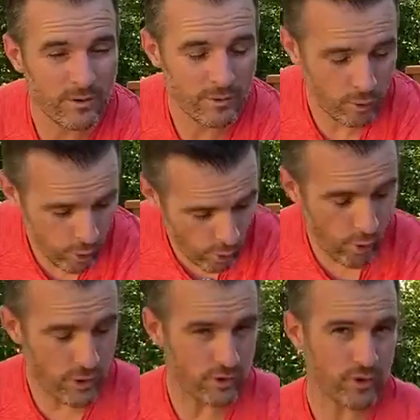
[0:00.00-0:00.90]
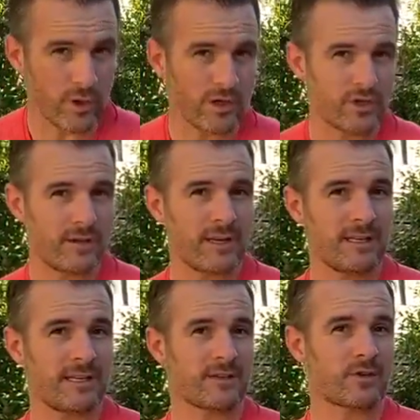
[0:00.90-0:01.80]
a core control issue
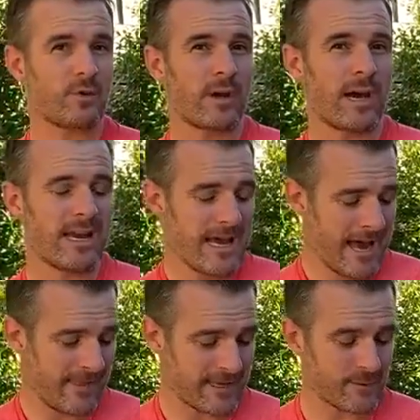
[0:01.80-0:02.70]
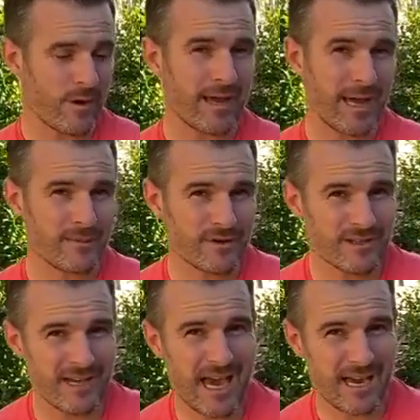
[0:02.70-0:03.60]
that you need to sort out, and that's why the
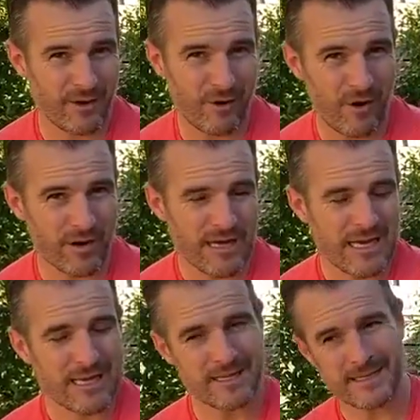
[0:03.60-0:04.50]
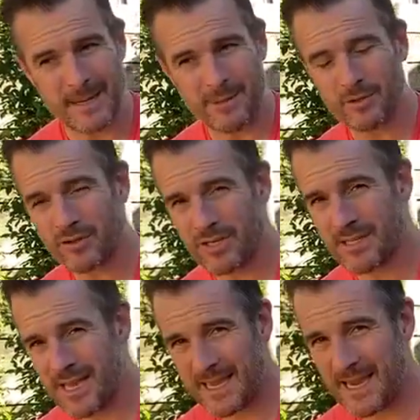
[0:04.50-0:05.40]
hamstrings are hanging on. So some people
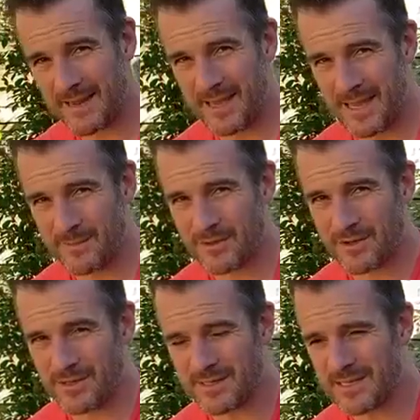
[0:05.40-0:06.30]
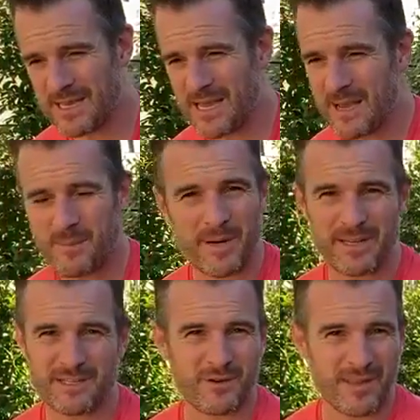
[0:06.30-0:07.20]
stretch the heck out of their hamstrings, but
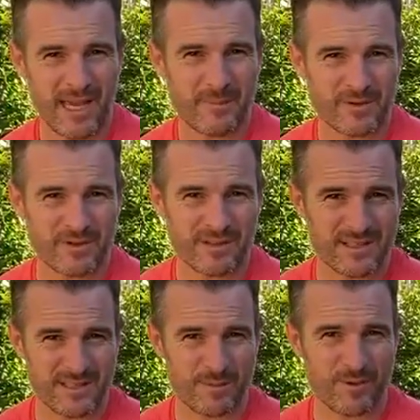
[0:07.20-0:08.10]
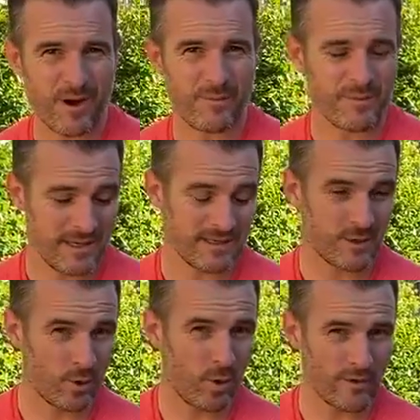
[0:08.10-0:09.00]
it's not the hamstring that's the problem, it's
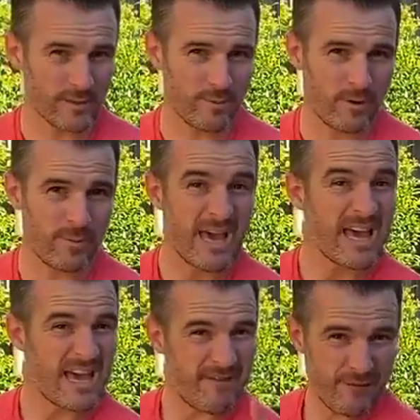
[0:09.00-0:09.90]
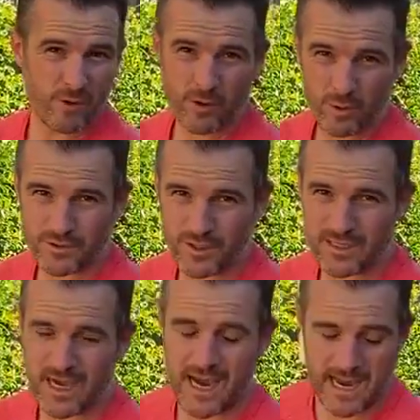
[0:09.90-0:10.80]
the core that's the problem. If your core's
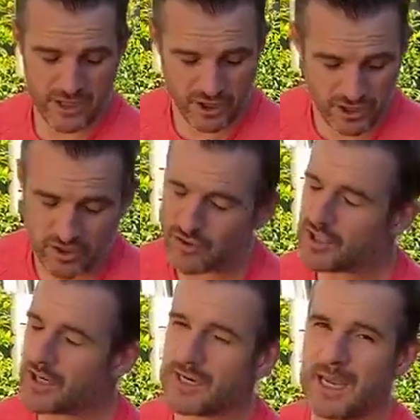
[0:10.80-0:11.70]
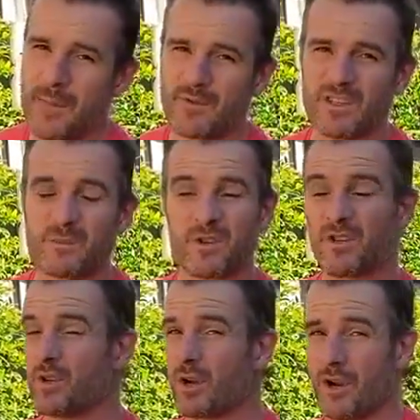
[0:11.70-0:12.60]
okay and you're just stretching out your hamstrings
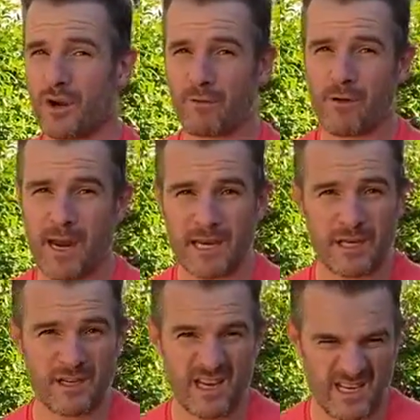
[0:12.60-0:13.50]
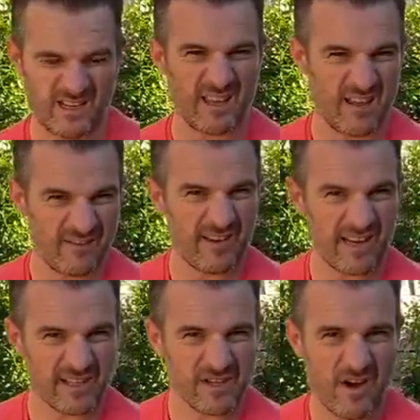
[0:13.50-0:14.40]
because you're doing a lot of running and they're
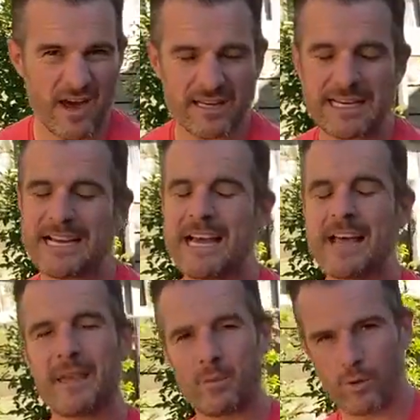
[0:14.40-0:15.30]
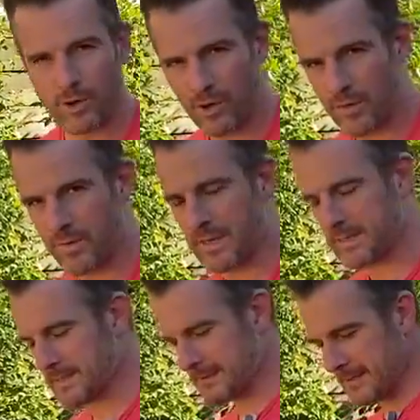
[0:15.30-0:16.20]
feeling tight, then work on
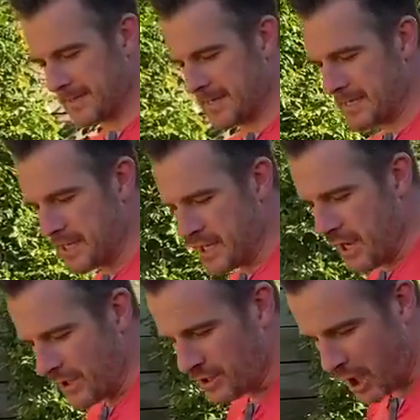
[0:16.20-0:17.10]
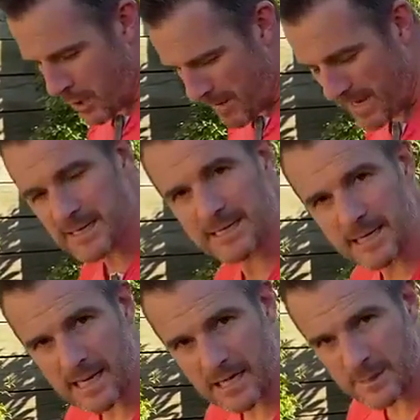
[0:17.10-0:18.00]
this, okay? Go back into
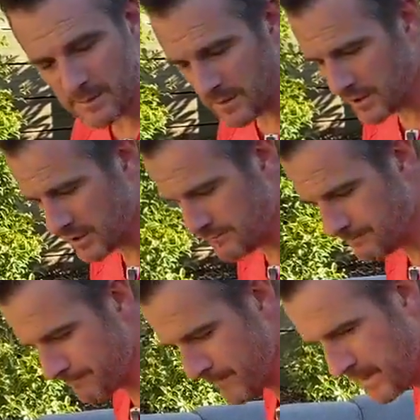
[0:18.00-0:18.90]
your lunge position,